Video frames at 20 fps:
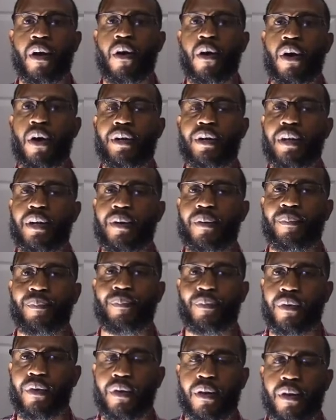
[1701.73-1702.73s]
on
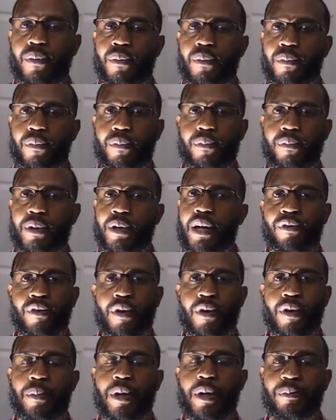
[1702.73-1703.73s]

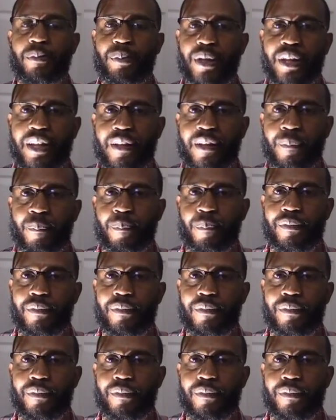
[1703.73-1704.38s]
whatever it may be.